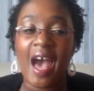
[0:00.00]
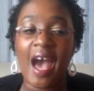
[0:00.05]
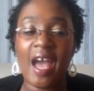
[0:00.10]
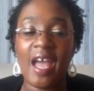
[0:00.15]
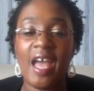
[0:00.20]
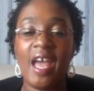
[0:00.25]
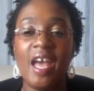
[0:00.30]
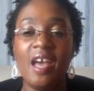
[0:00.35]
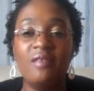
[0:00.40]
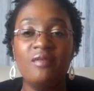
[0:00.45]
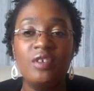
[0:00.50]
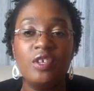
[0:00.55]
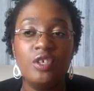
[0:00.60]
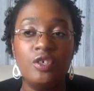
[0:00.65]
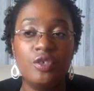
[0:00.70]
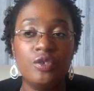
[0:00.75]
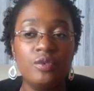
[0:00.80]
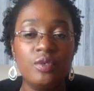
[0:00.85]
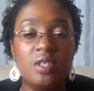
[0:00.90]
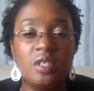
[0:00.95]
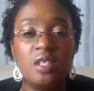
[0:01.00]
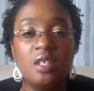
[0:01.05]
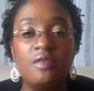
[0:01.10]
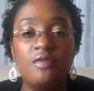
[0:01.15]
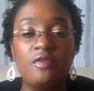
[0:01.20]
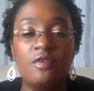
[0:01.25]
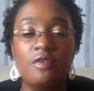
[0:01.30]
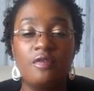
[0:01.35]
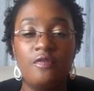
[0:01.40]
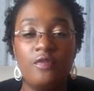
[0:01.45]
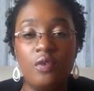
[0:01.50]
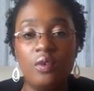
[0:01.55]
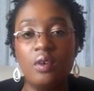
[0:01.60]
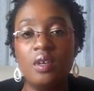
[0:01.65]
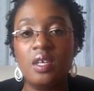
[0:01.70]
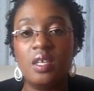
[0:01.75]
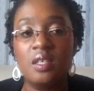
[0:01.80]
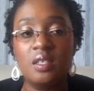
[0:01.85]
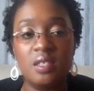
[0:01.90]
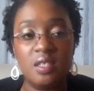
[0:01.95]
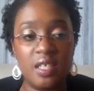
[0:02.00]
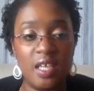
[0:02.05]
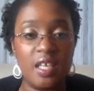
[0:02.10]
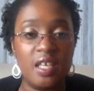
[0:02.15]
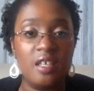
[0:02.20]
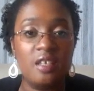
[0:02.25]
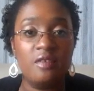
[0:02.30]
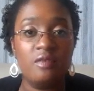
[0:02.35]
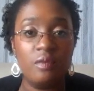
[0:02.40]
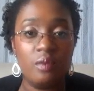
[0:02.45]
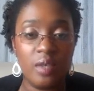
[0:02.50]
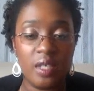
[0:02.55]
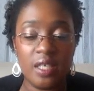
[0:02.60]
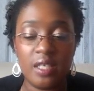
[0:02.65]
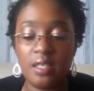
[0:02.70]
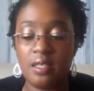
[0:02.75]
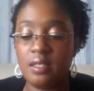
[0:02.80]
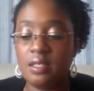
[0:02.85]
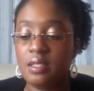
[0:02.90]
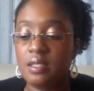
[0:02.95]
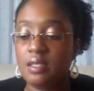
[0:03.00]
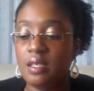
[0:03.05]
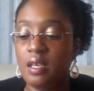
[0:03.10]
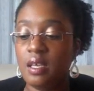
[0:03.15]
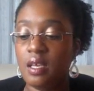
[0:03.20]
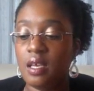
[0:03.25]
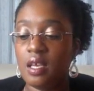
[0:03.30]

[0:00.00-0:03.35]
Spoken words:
I haven't used it for 4 consecutive weeks,